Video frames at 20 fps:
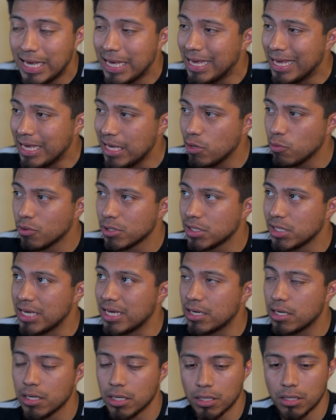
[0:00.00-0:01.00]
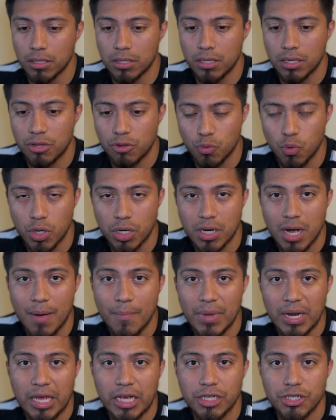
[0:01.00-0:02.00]
He was a killer throwing
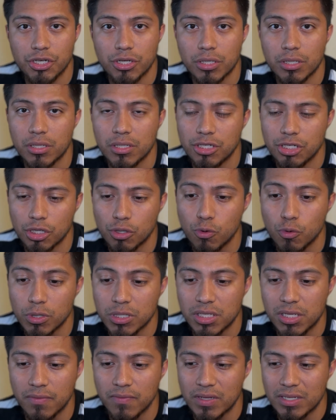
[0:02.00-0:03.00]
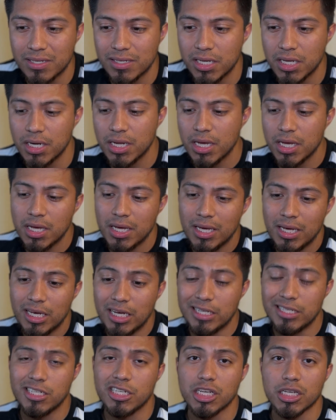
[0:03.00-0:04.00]
combination. Shakur Stevenson
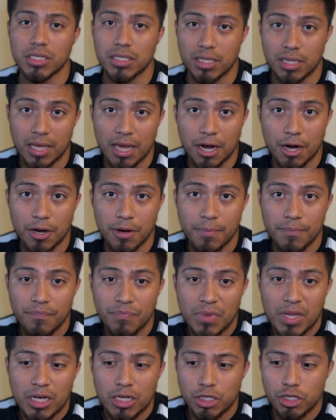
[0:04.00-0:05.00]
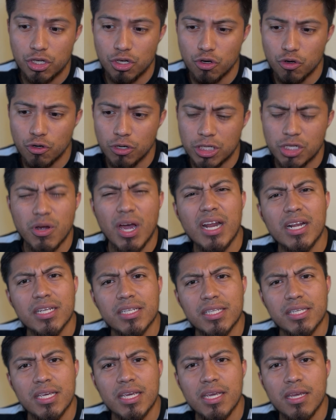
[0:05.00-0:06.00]
is just there to try to
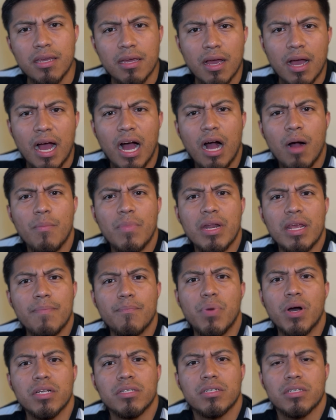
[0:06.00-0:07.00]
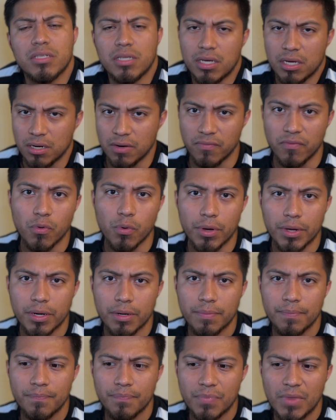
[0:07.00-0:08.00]
see how many punches he can avoid
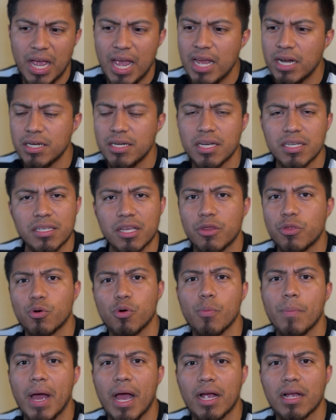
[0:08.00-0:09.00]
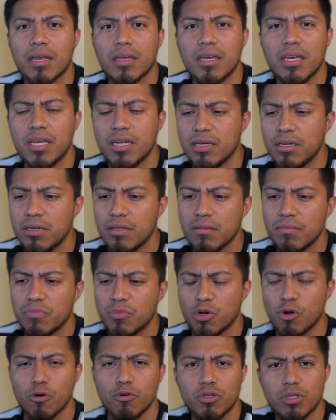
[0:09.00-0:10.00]
and doesn't throw back. He
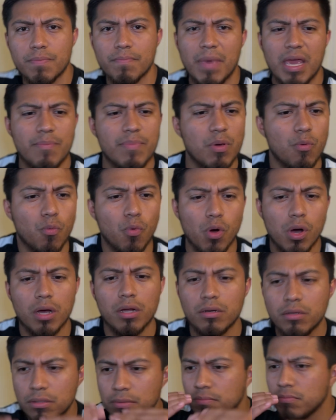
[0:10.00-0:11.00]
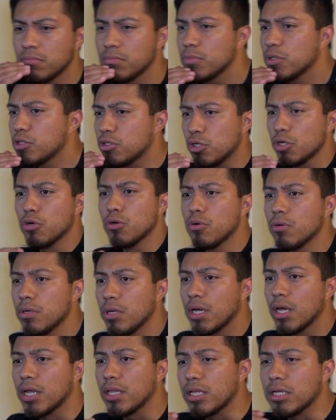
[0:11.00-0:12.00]
throws maybe one, two,
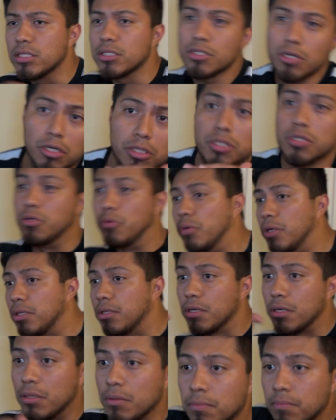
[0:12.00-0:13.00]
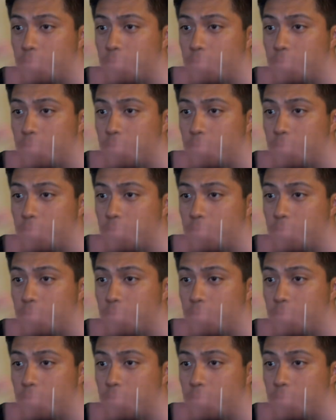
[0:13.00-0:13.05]
and then starts doing the...